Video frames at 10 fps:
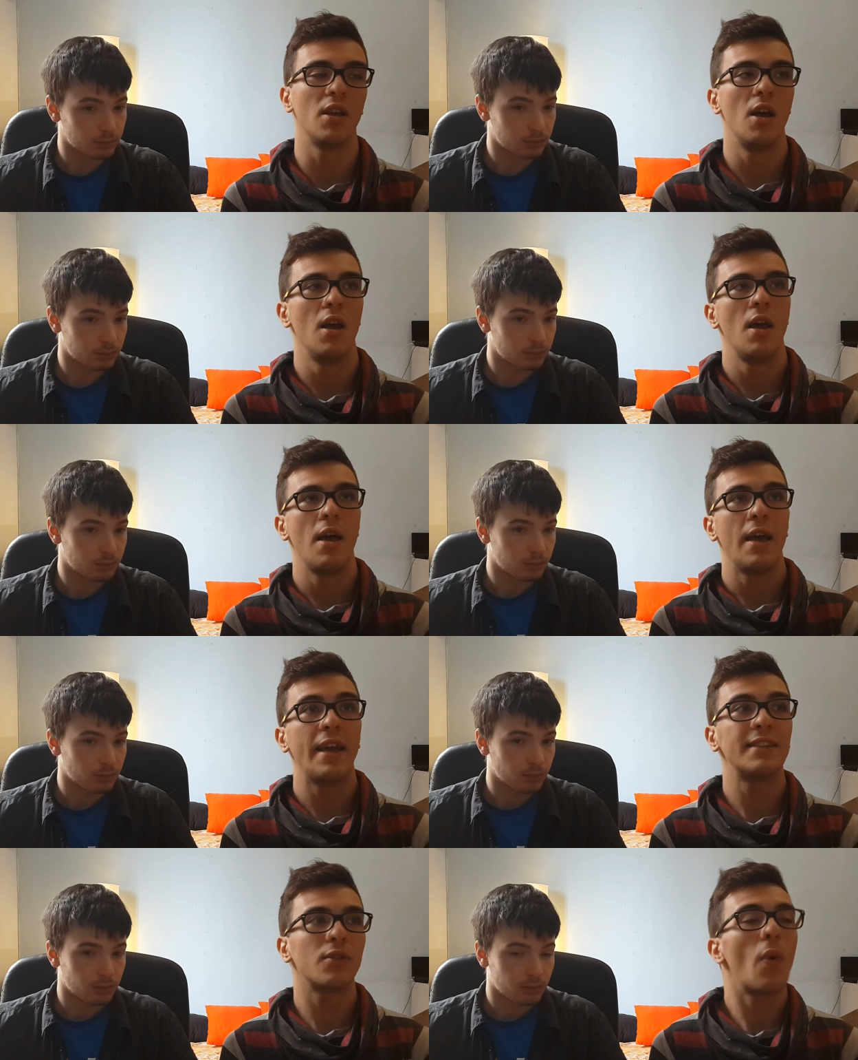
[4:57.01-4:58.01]
Speaker 1: it's quite
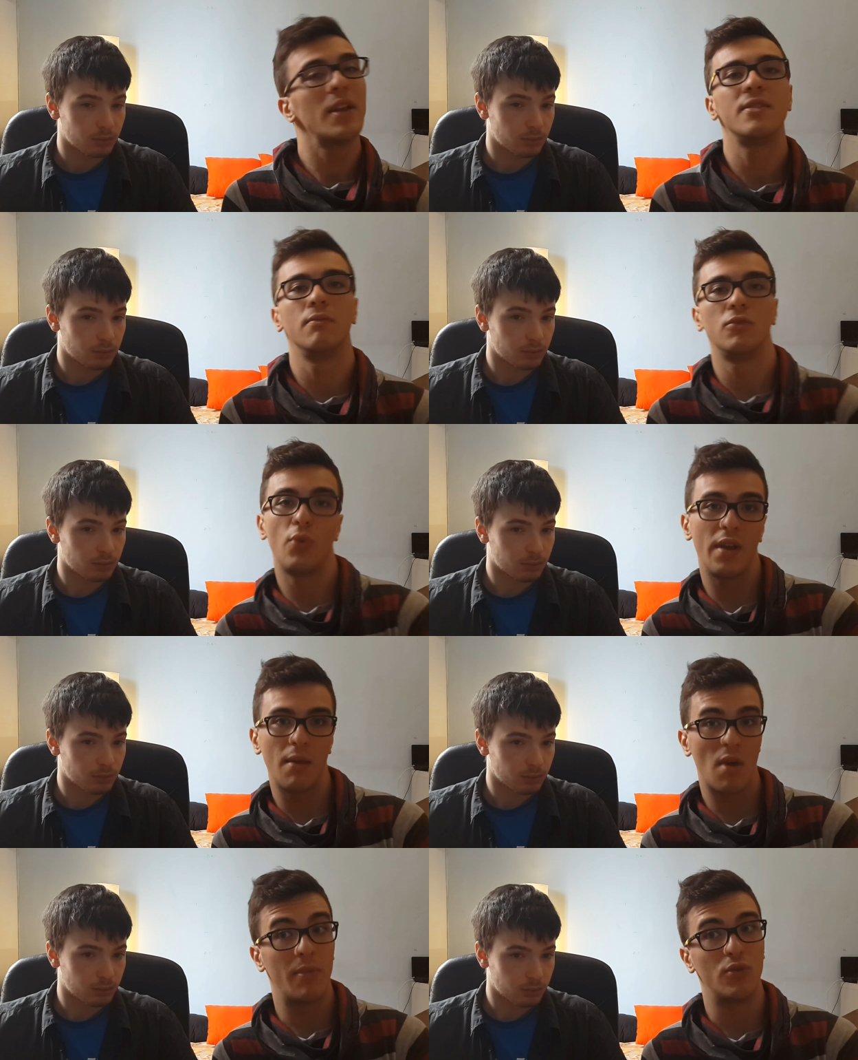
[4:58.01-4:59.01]
tricky maybe to
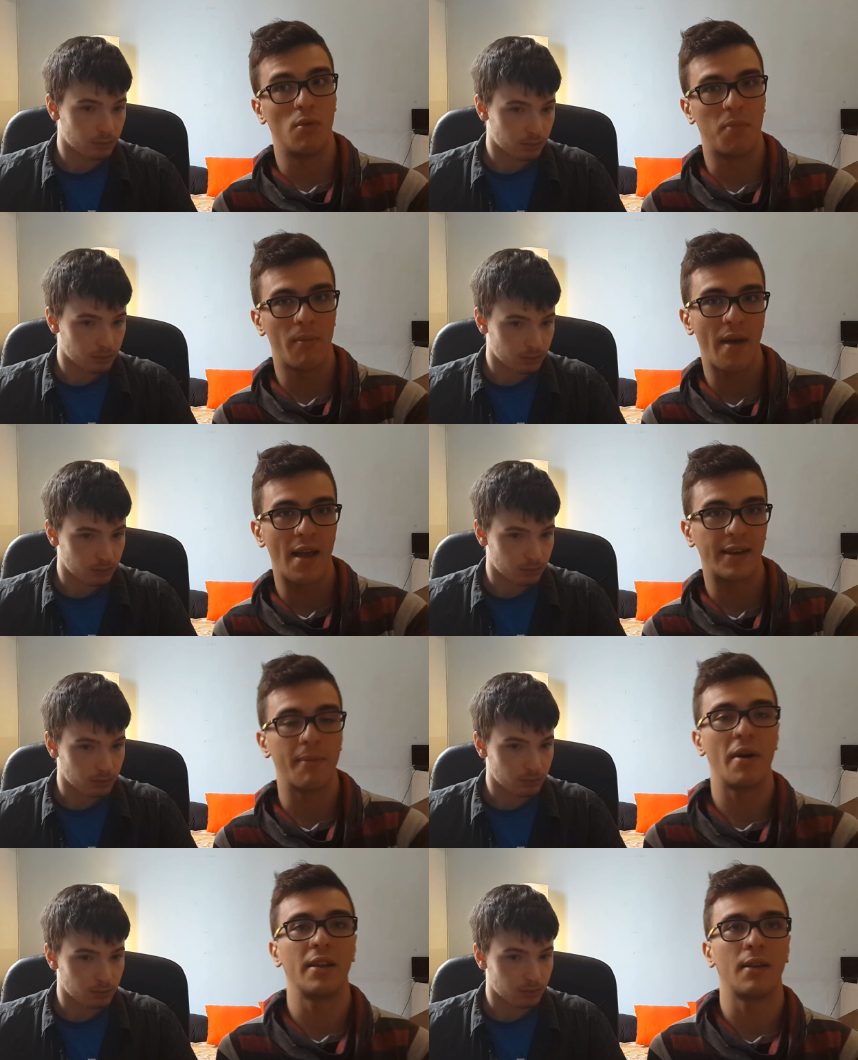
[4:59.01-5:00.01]
implement, but it
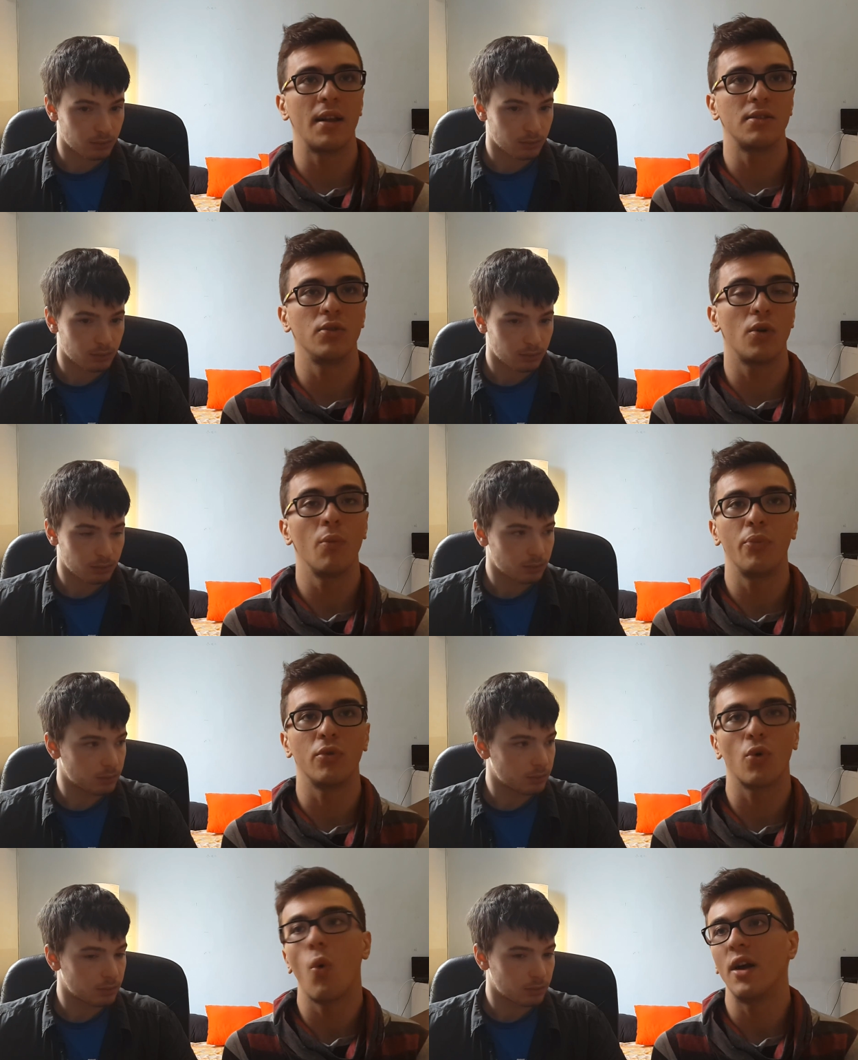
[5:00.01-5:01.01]
lets you compute quite
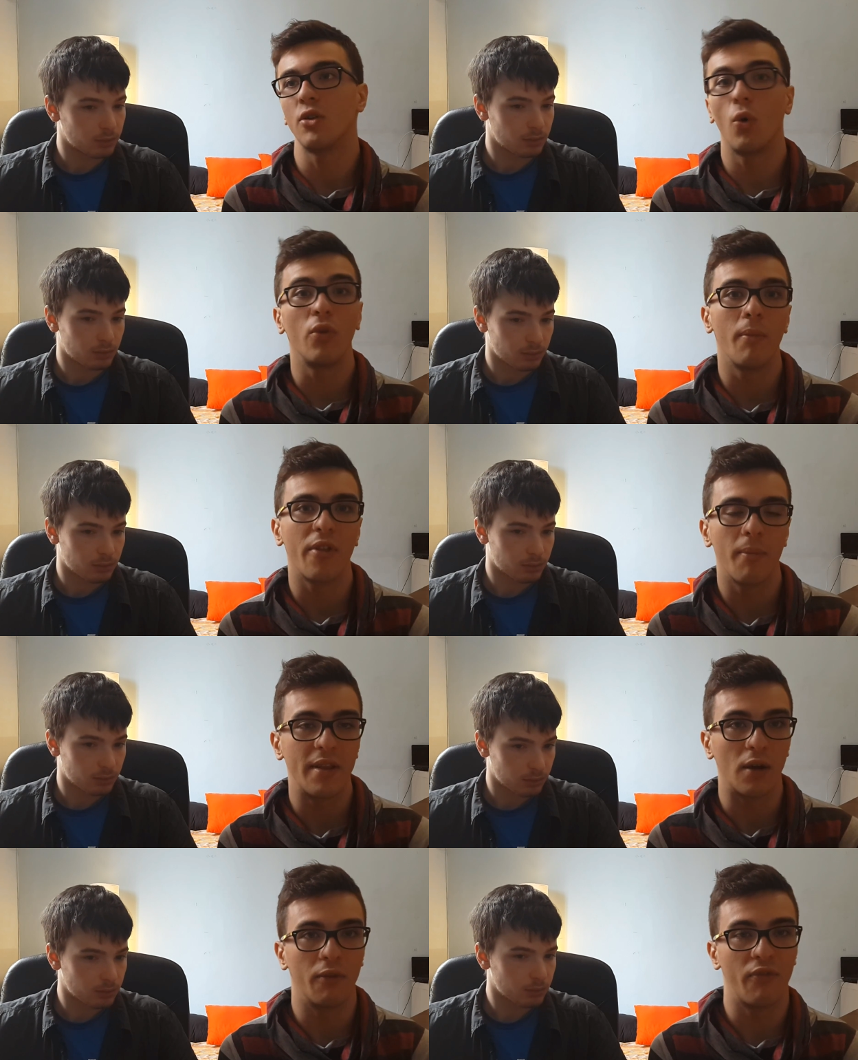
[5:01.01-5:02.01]
all the mathematical
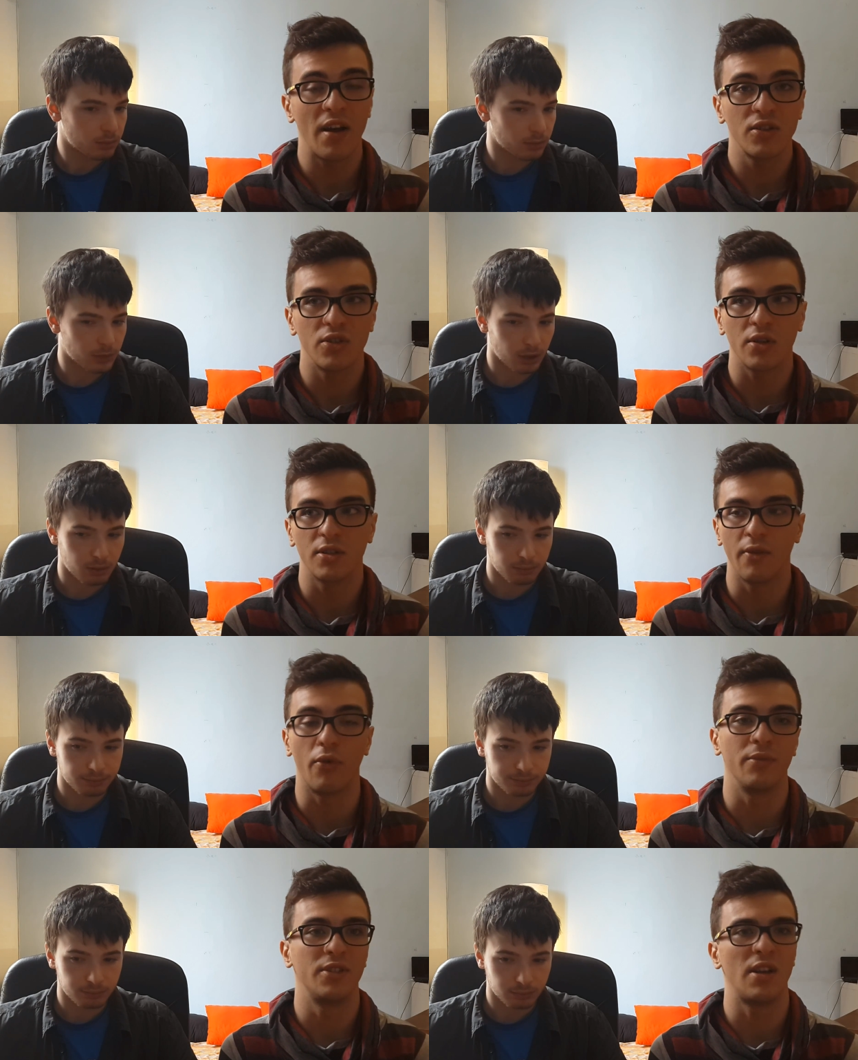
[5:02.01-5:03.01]
functions from sine
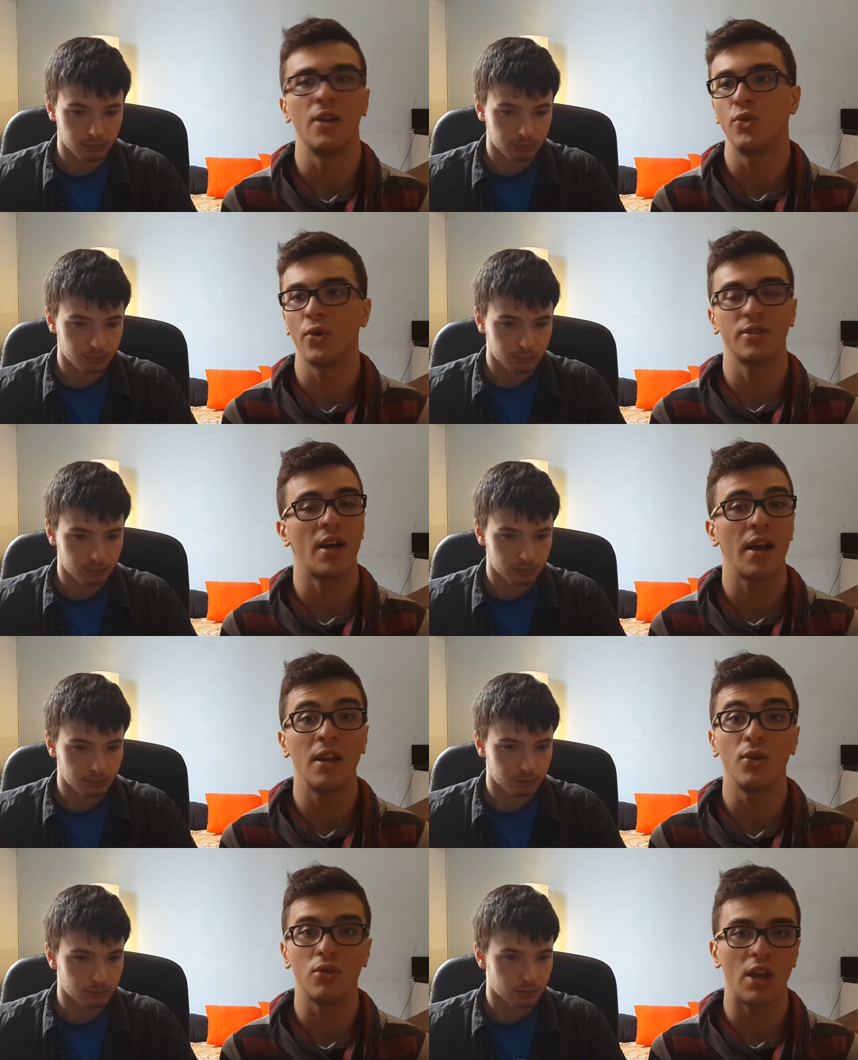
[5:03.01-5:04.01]
to cosine to
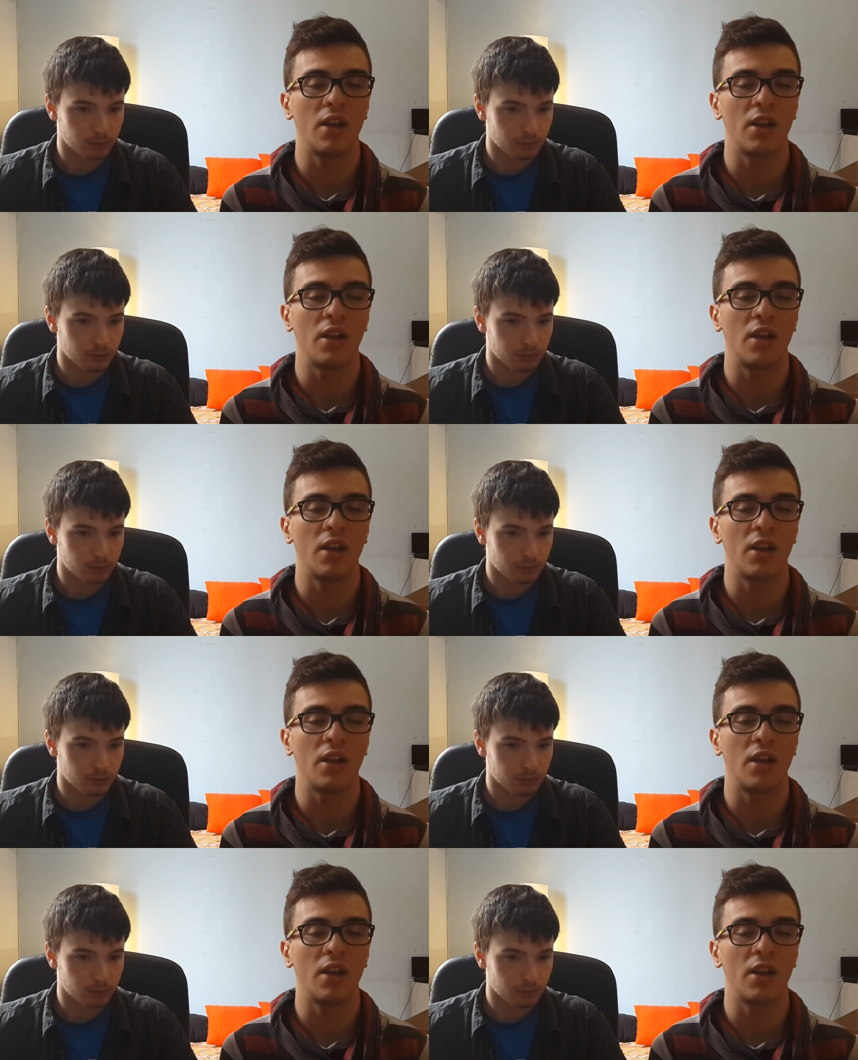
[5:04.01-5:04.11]
tangent